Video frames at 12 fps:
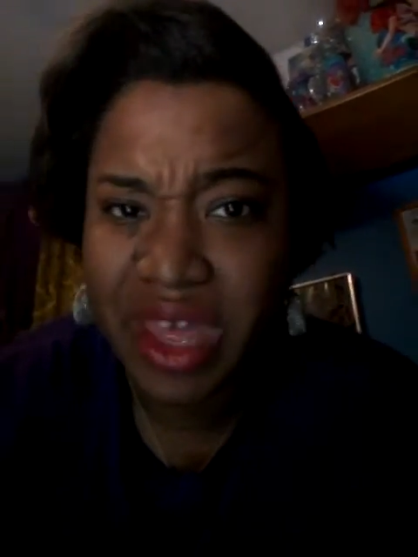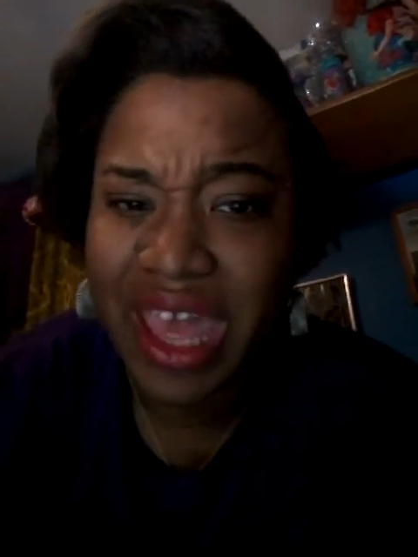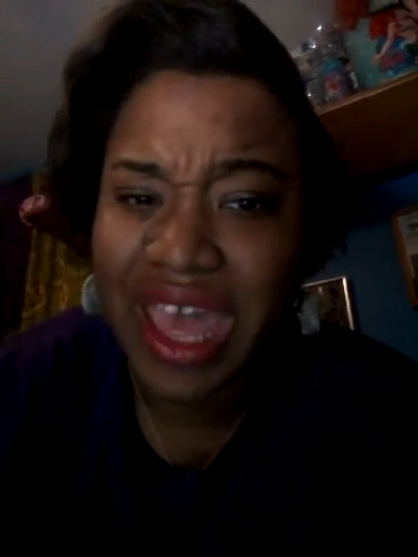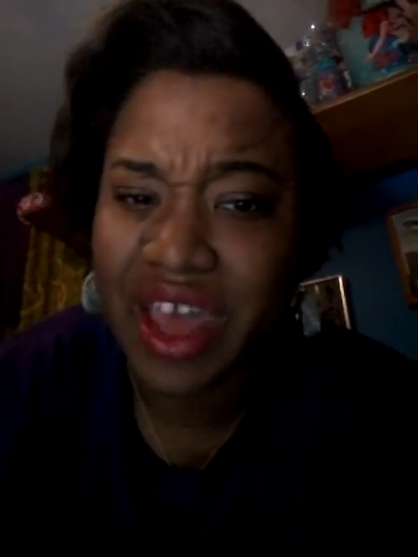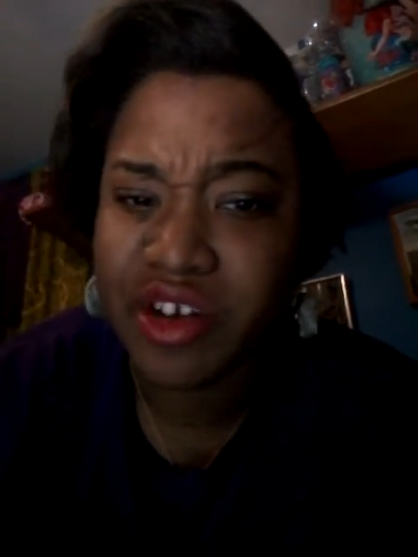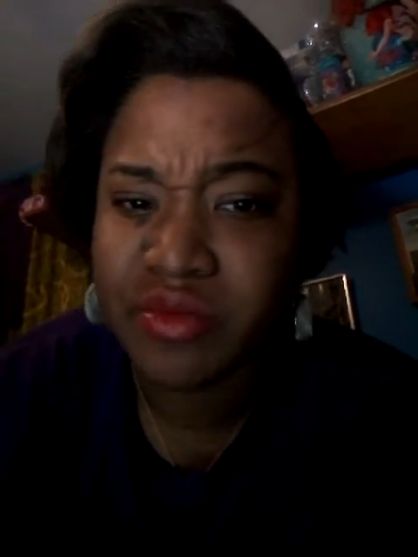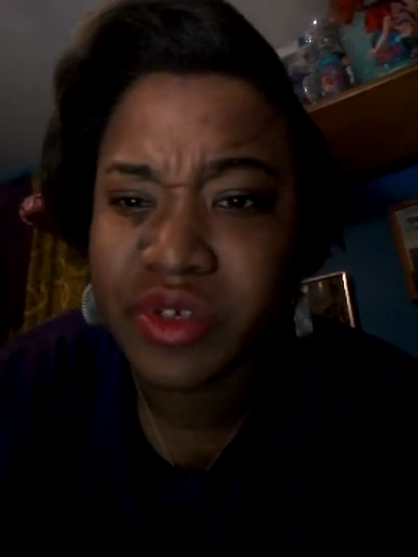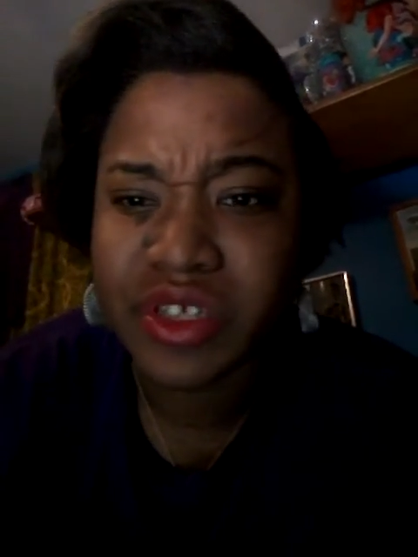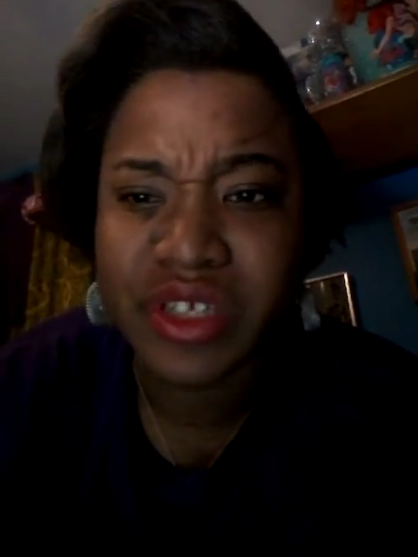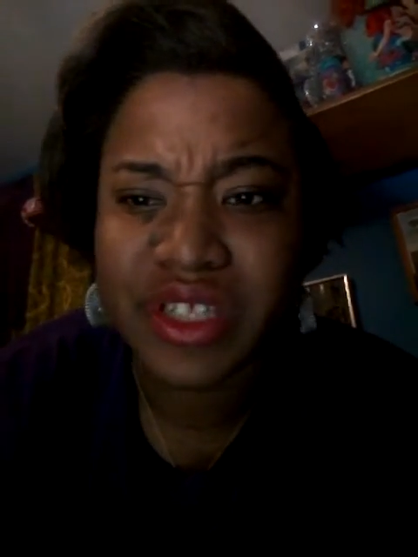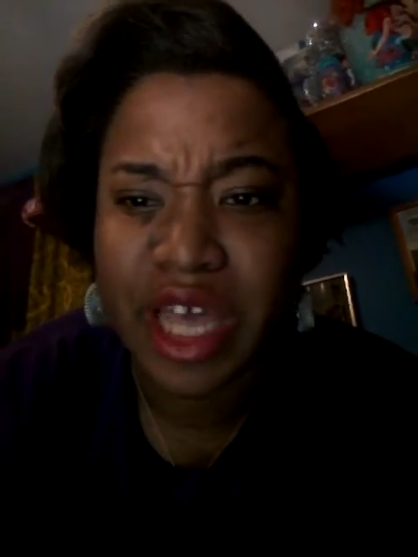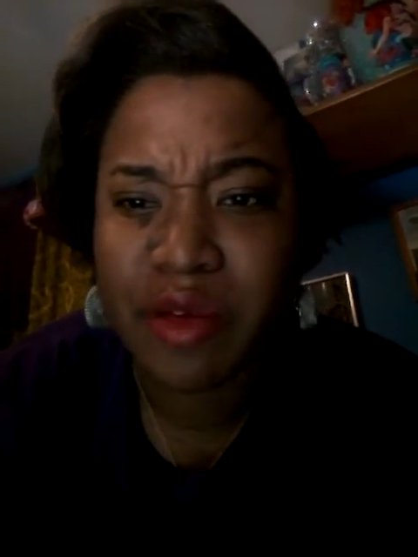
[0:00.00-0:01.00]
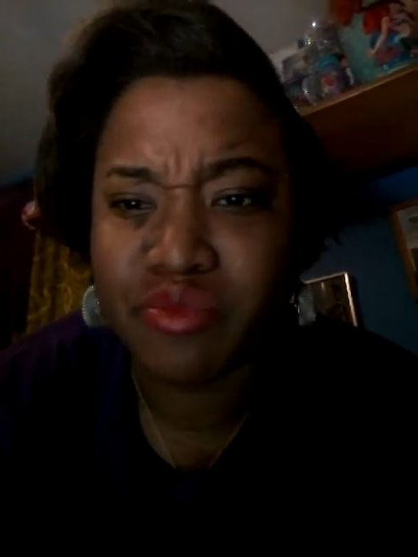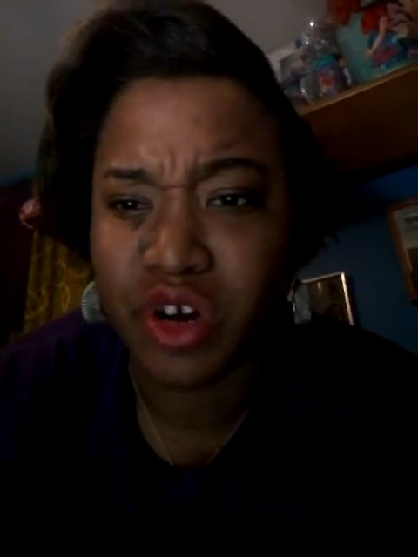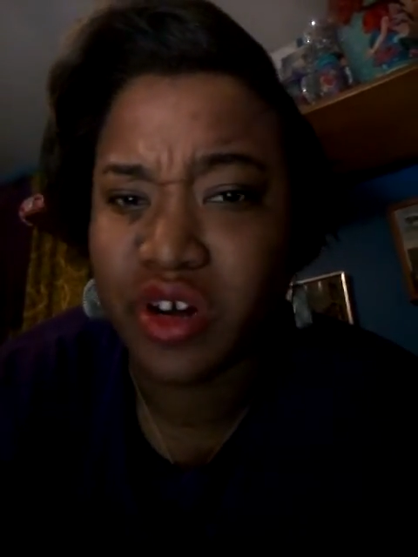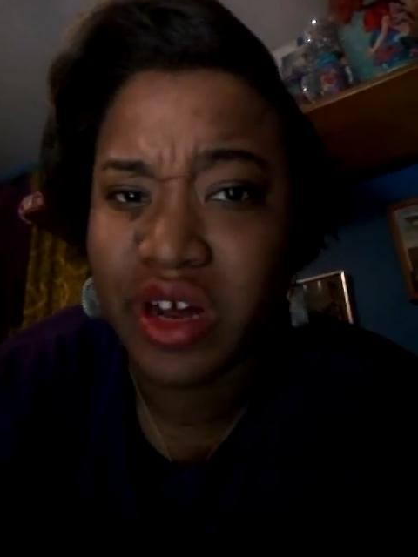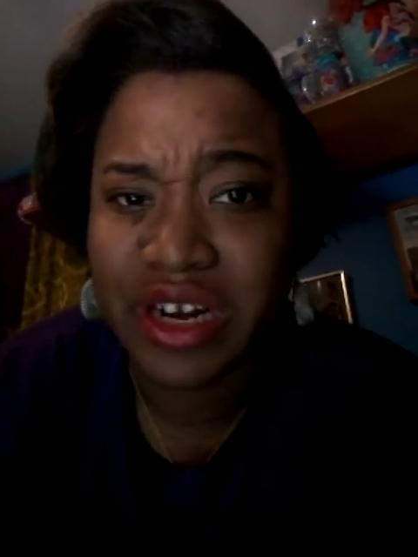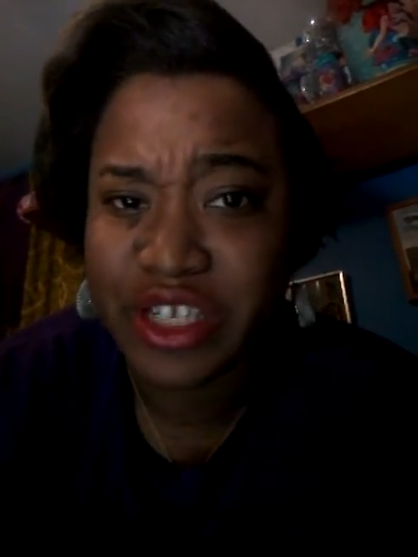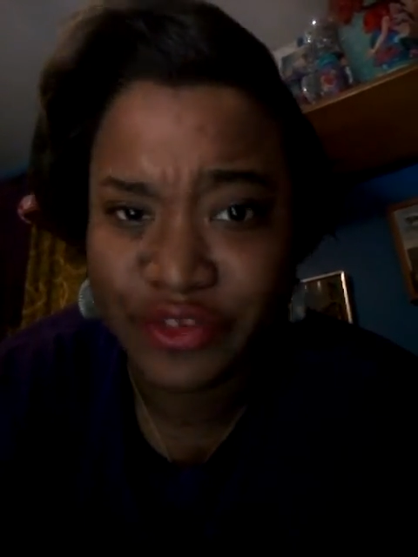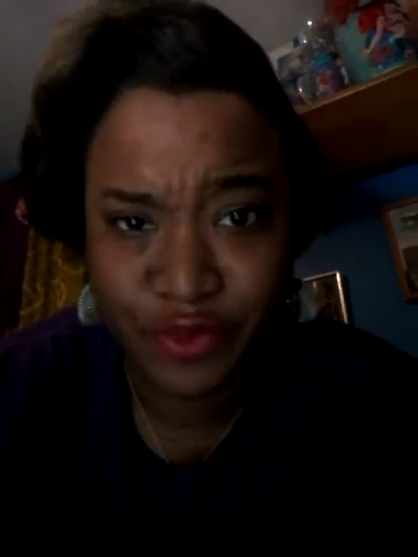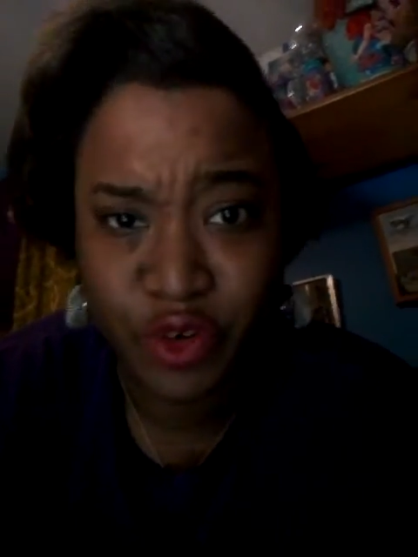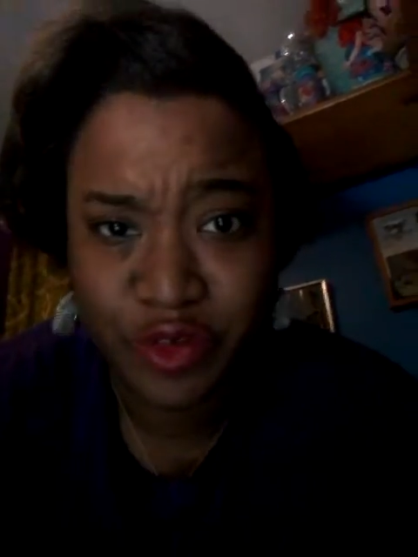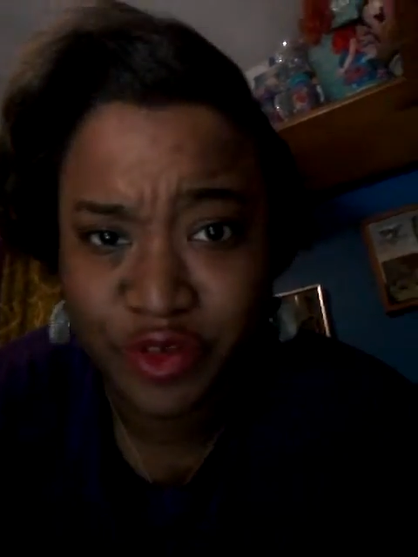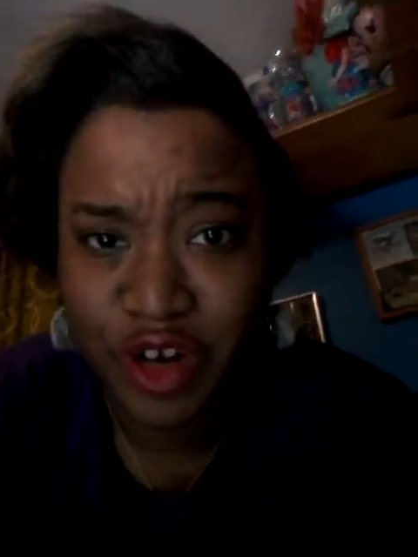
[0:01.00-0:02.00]
animals like brought on as
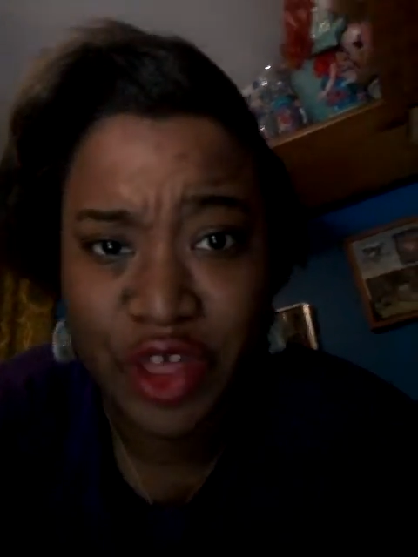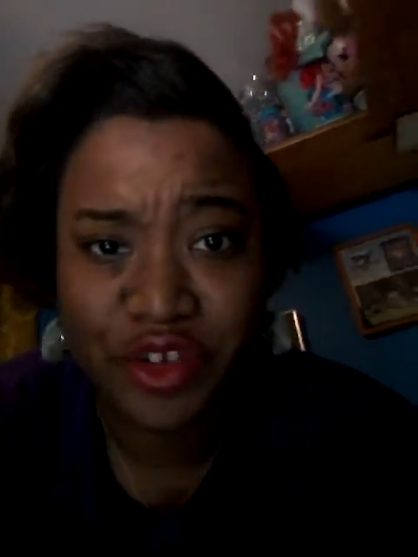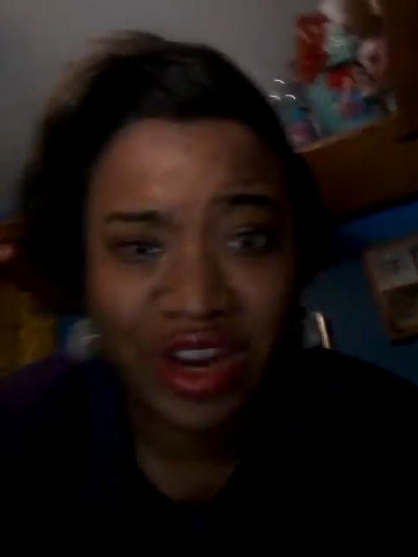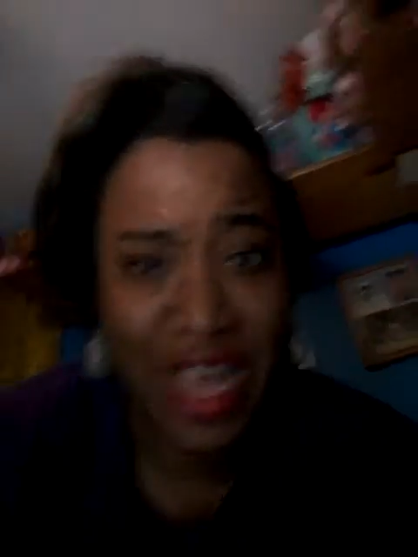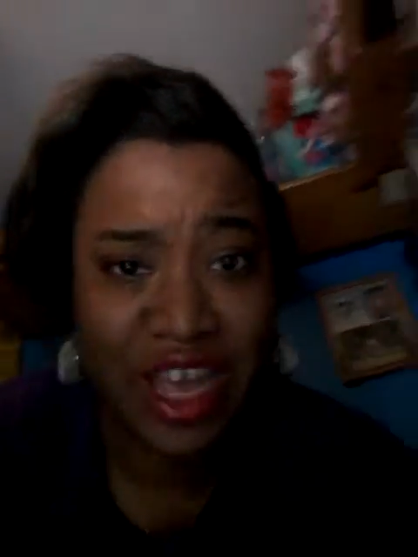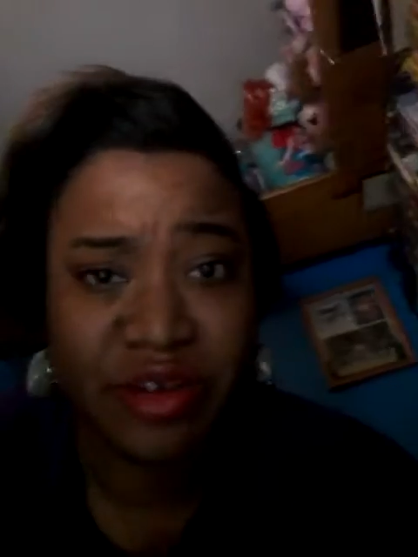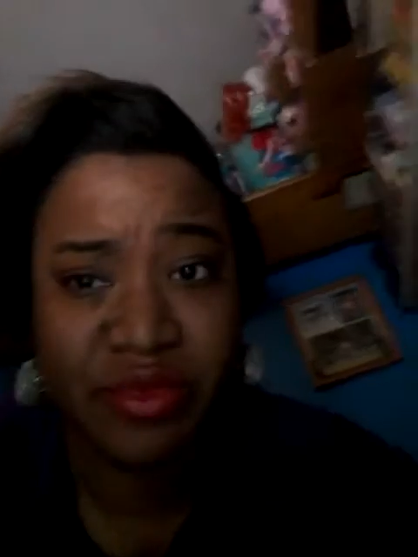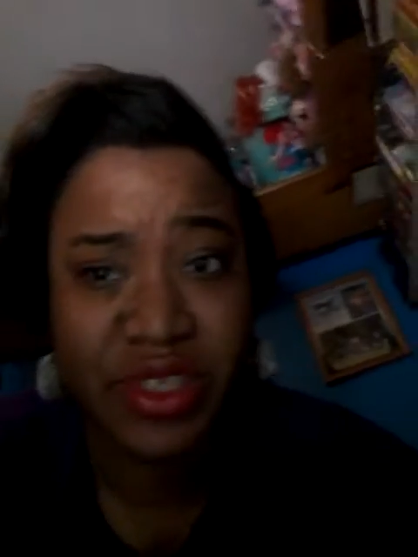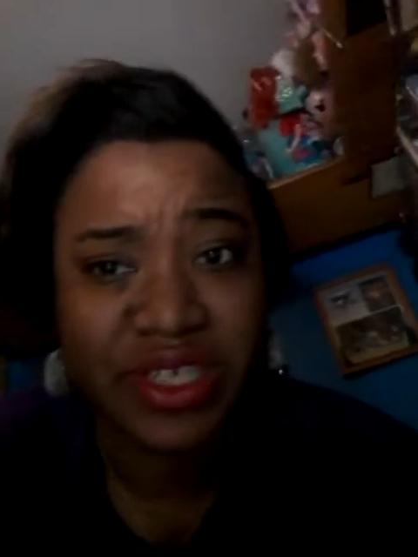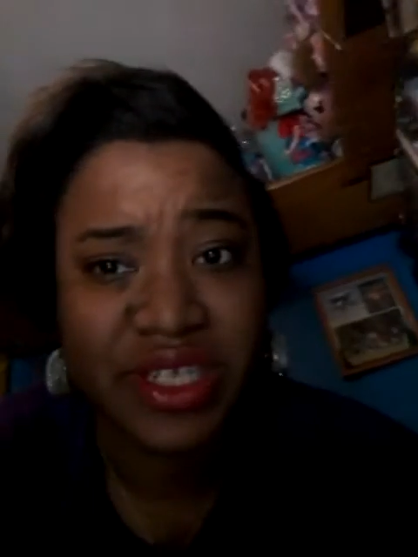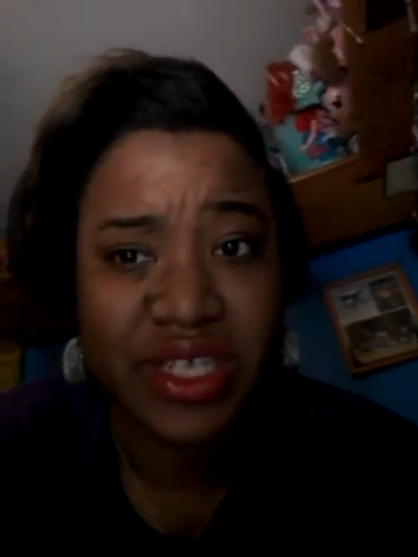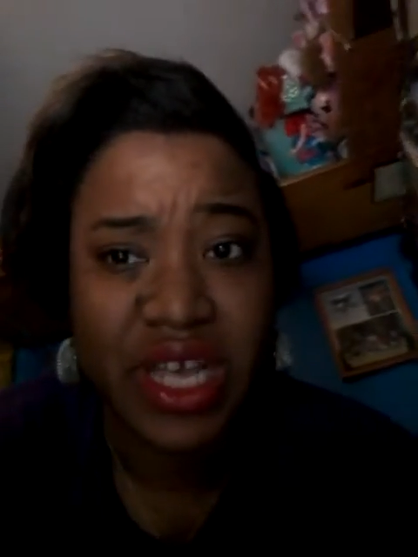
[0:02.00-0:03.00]
food for other animals?